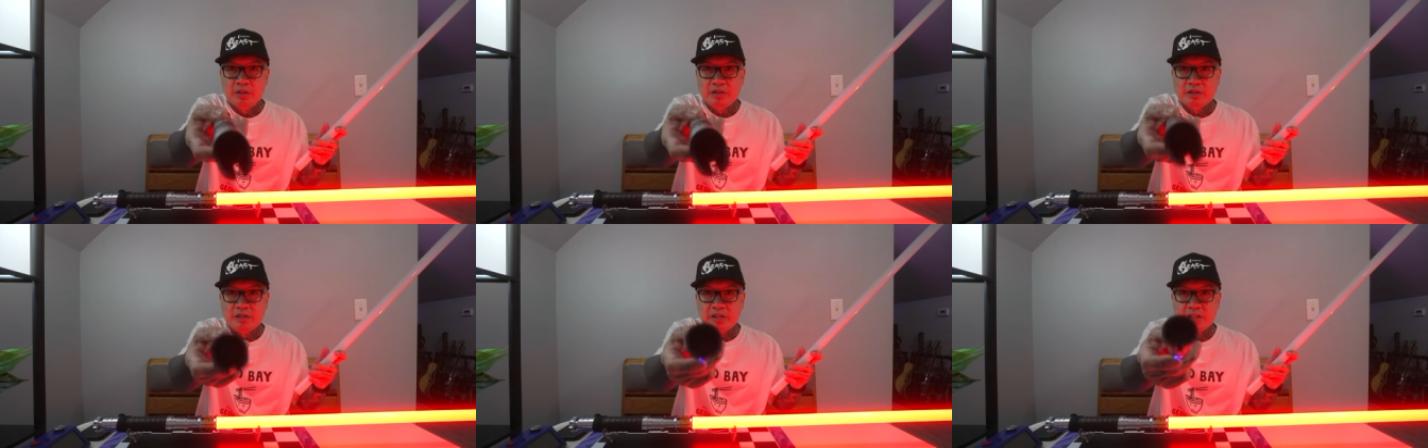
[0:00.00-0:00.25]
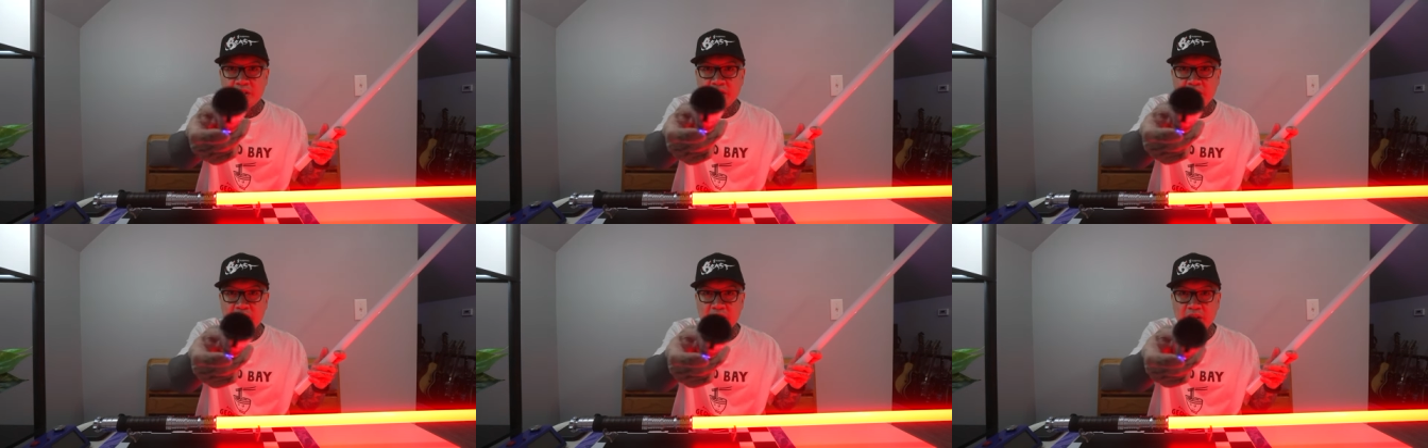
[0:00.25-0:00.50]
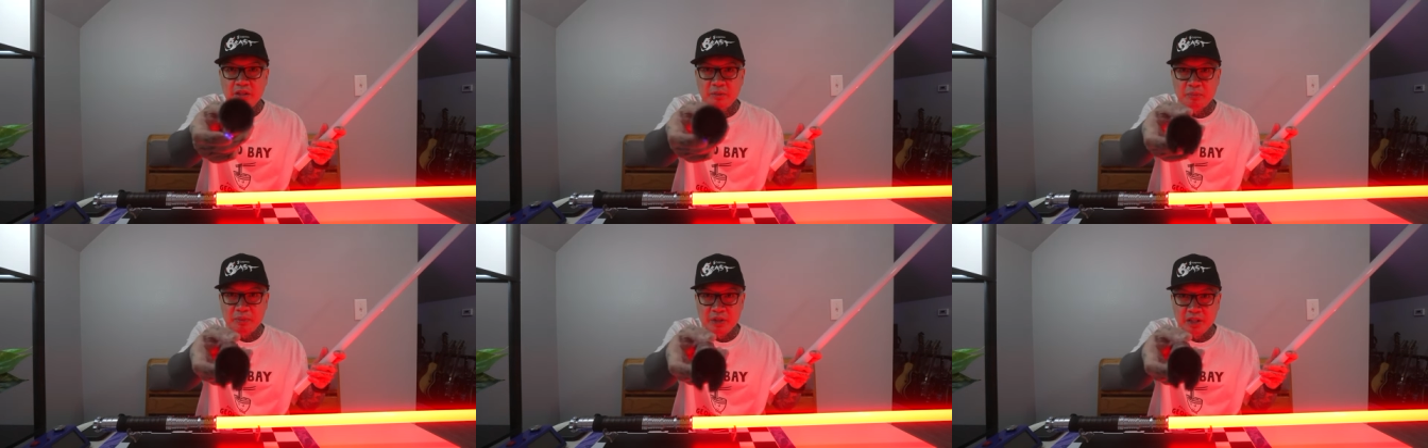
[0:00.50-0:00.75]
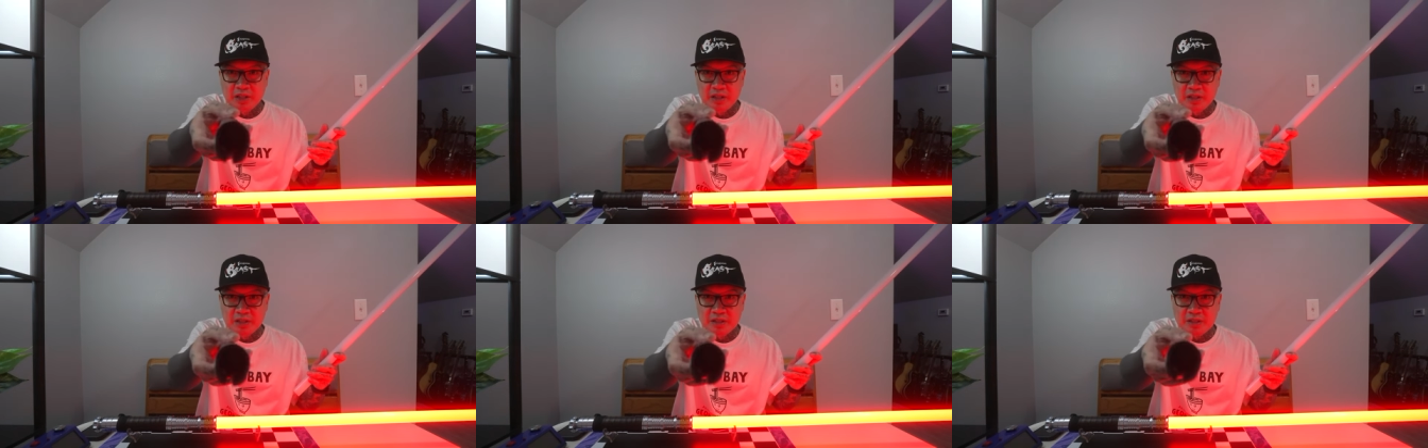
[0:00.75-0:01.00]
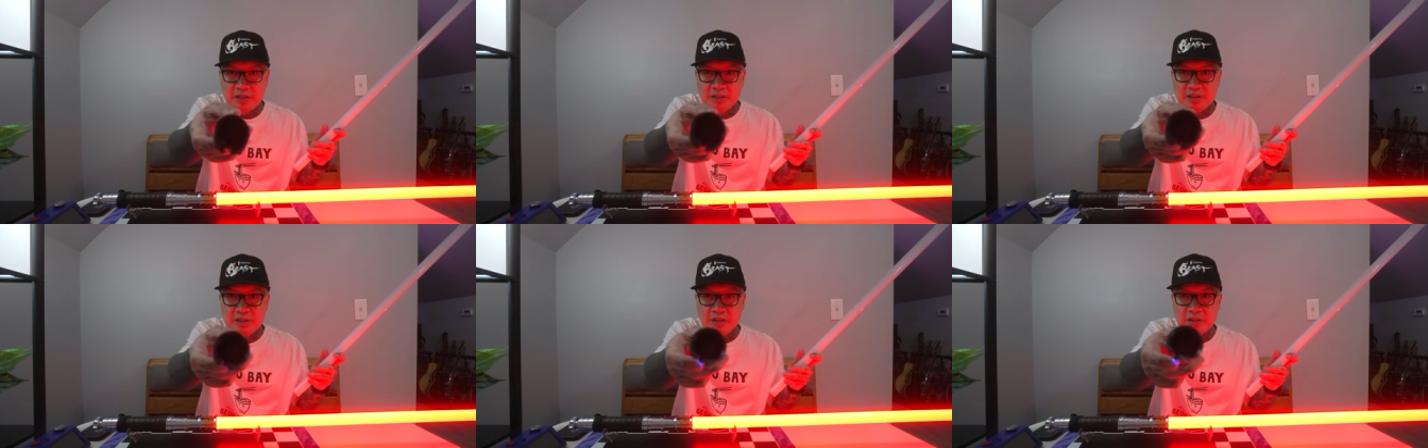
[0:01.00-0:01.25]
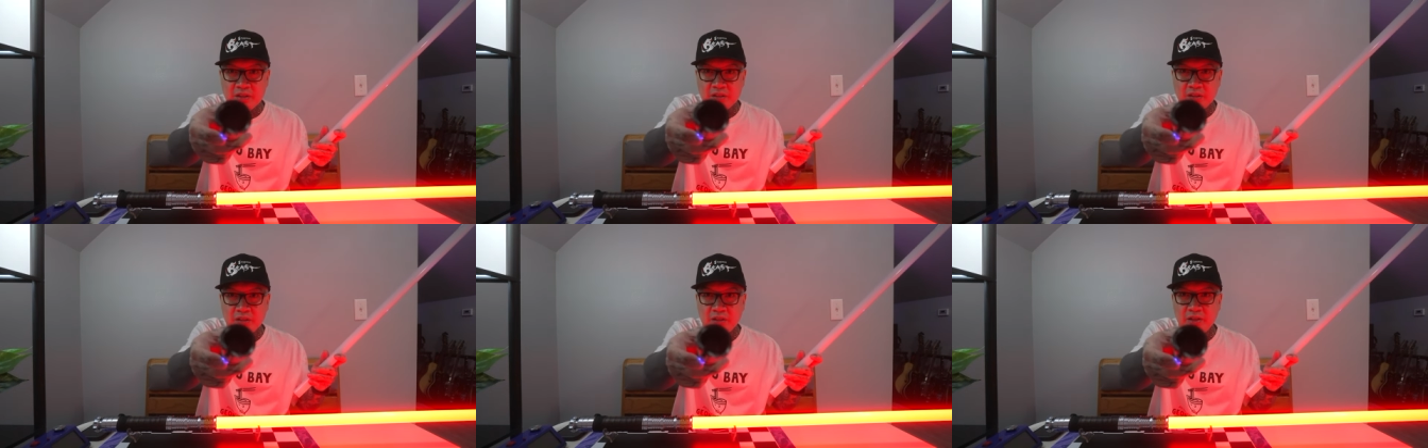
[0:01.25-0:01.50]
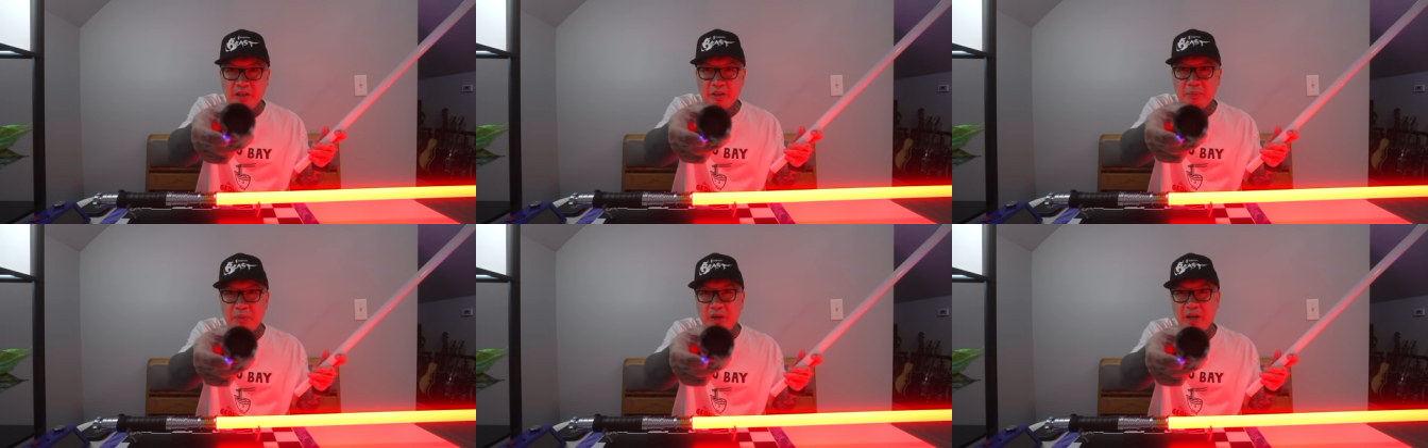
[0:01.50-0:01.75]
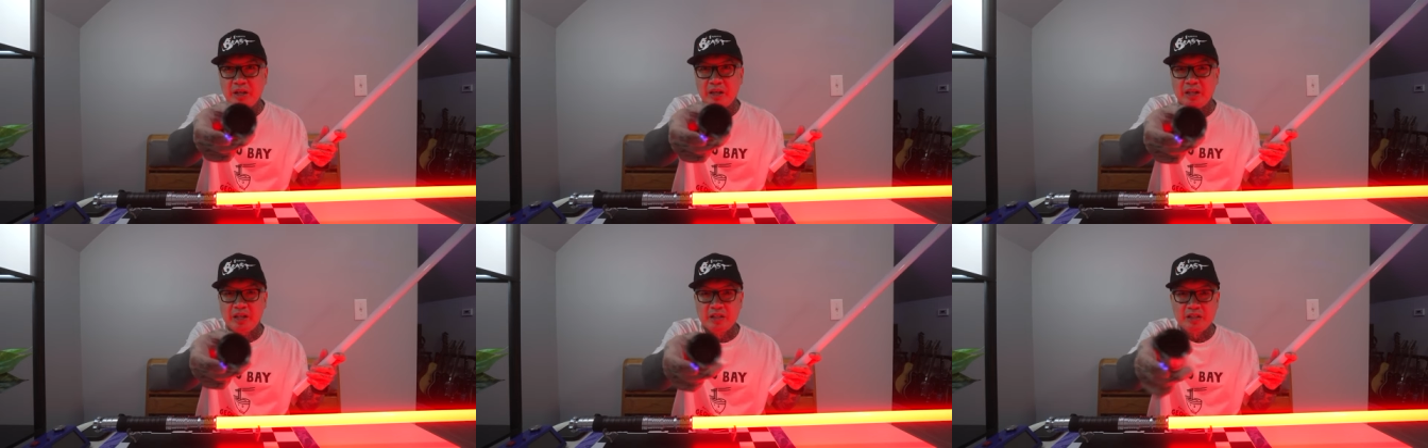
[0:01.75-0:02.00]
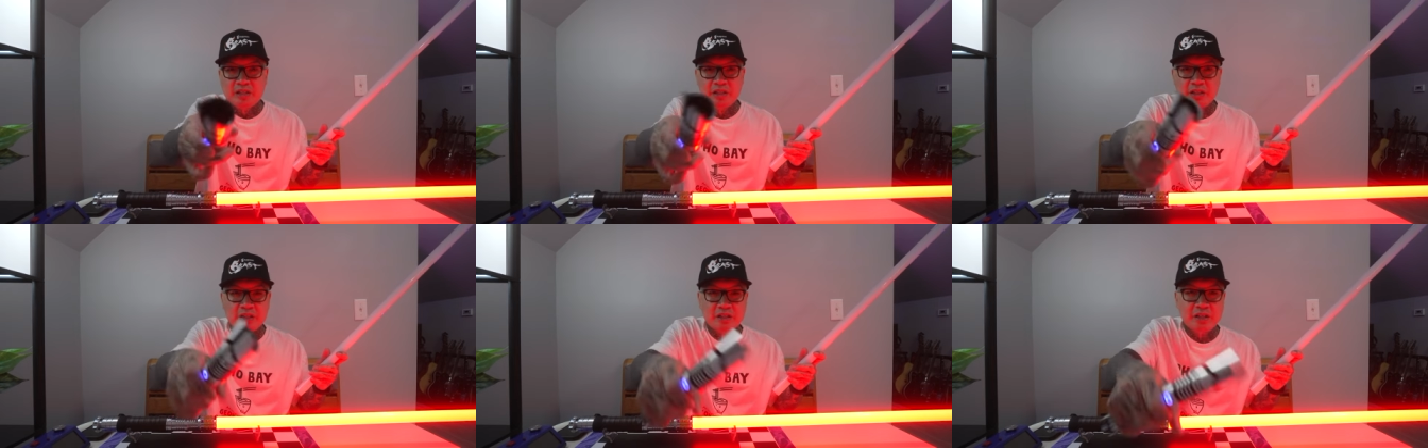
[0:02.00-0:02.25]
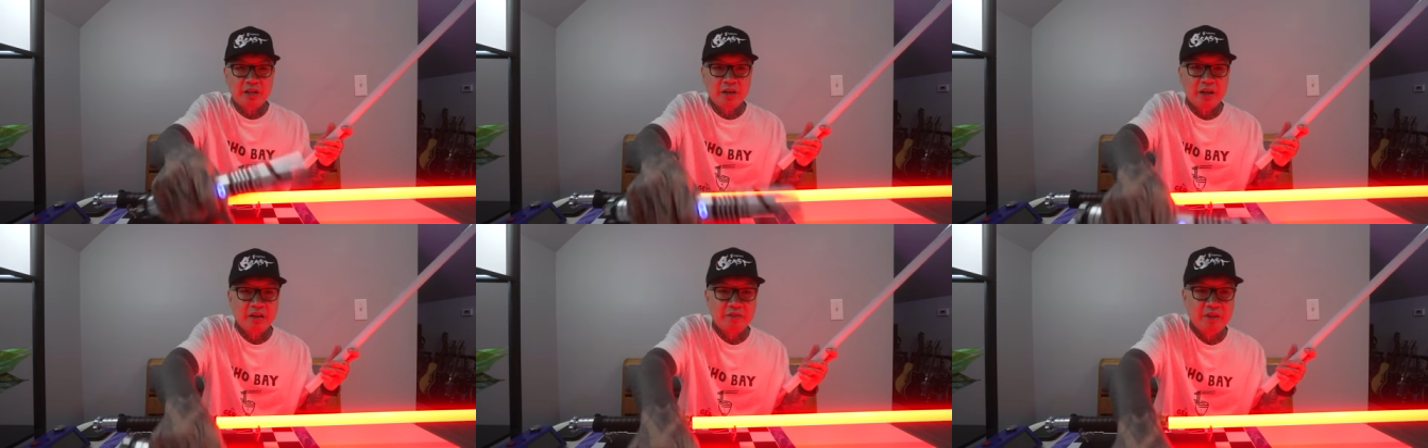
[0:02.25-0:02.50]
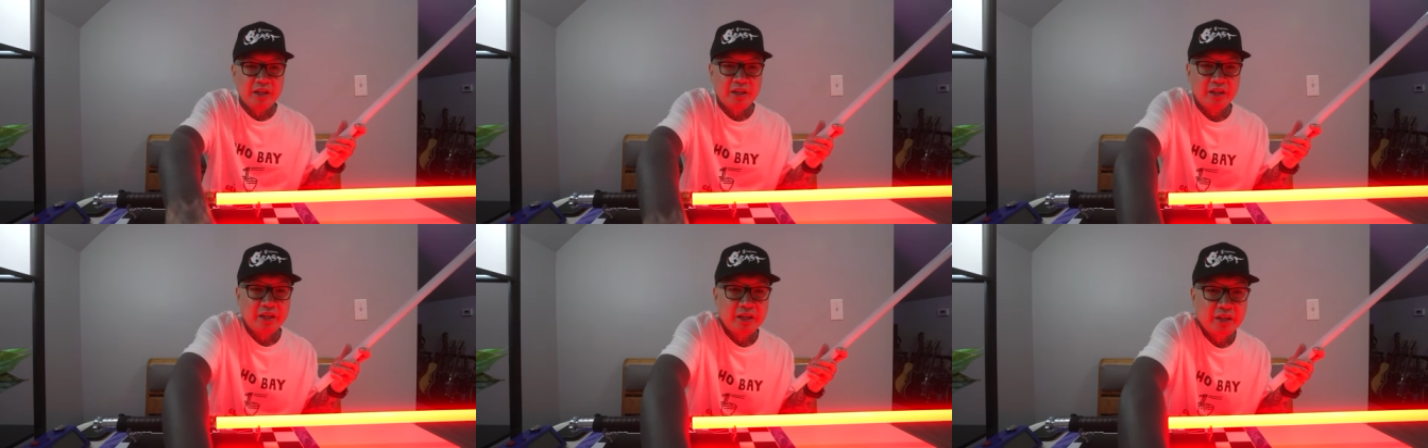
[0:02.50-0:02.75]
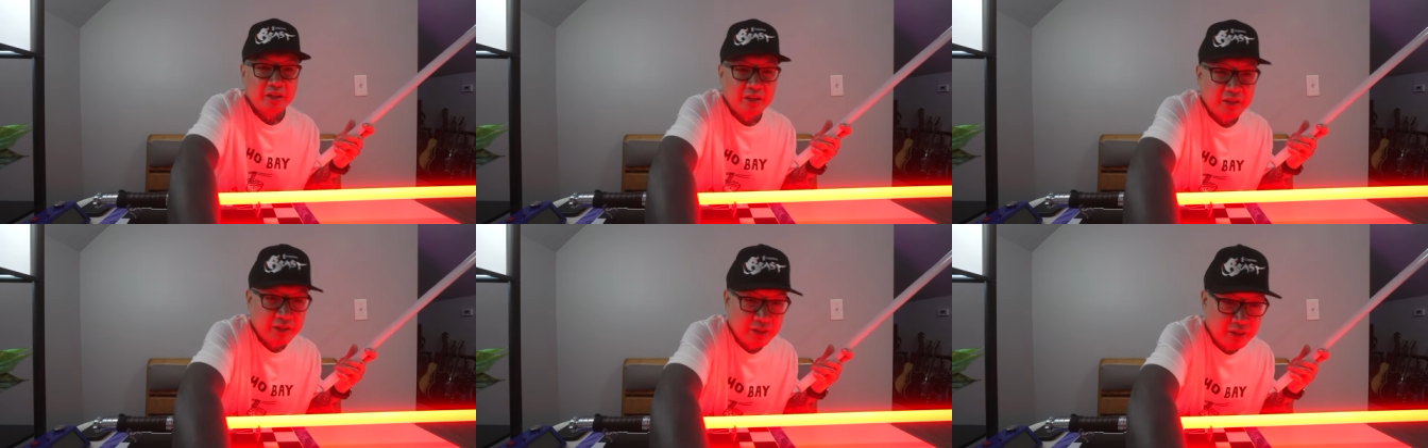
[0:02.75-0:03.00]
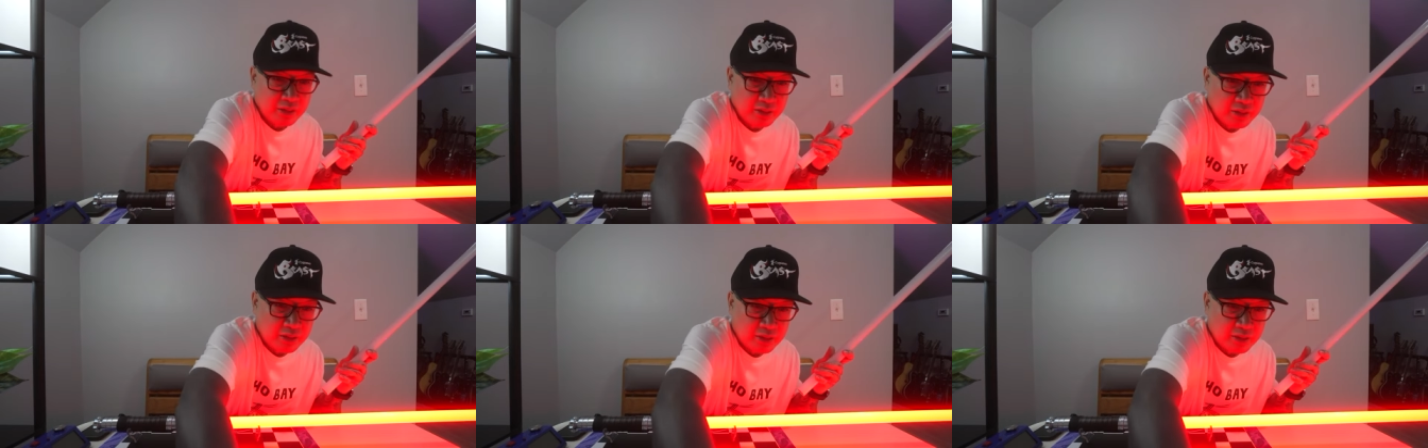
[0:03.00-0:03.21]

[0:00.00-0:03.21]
See the pins? Oh, I probably can't see because I don't have that light on.